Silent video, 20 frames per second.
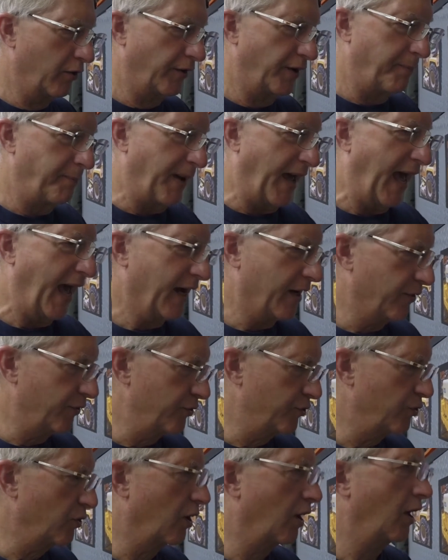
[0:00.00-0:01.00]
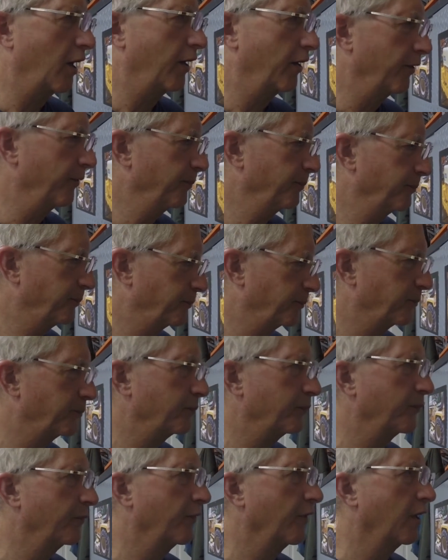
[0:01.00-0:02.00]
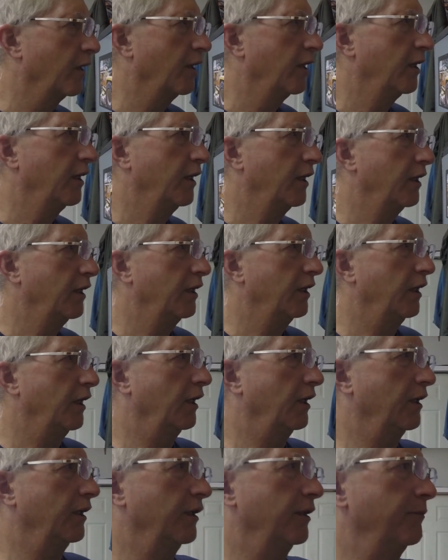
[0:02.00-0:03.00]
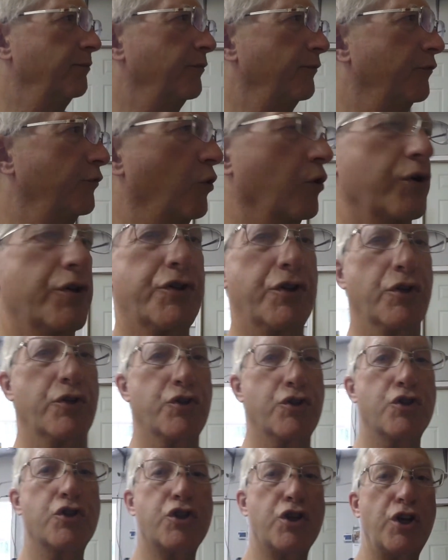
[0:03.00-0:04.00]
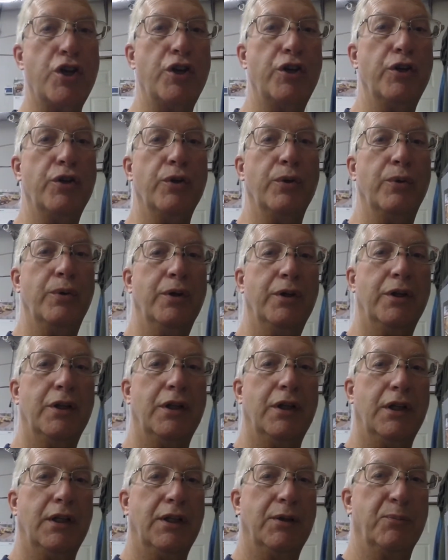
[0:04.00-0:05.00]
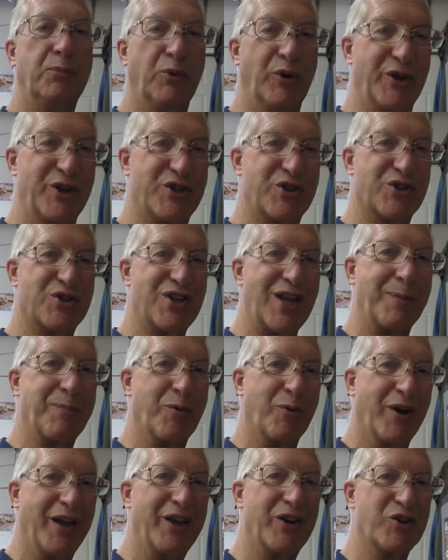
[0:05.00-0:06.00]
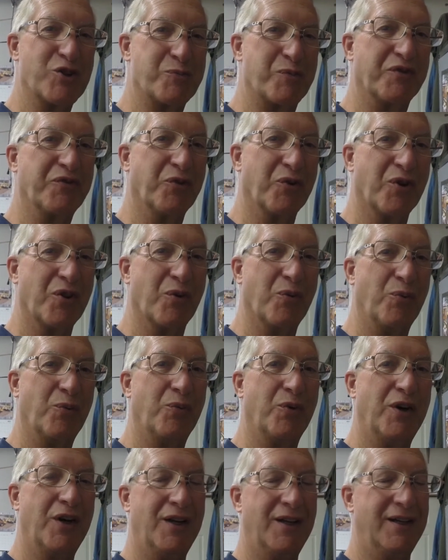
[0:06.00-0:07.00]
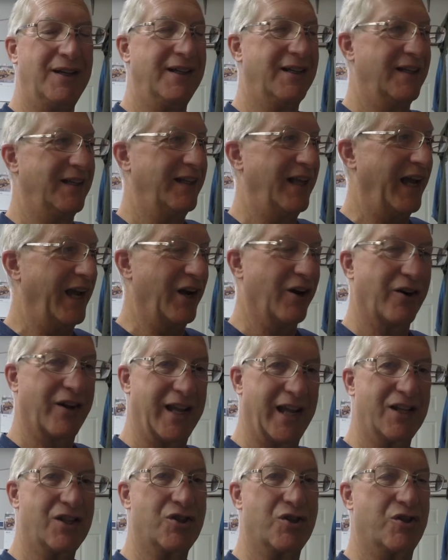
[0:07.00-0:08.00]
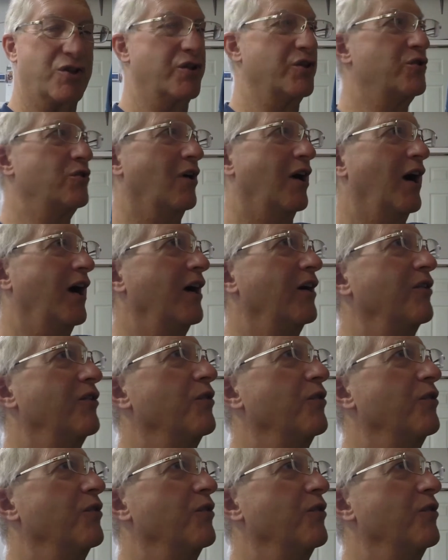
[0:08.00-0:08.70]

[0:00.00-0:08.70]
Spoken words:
on the back of the dryer. Of course, there's two moisture separators before the air gets to the dryer.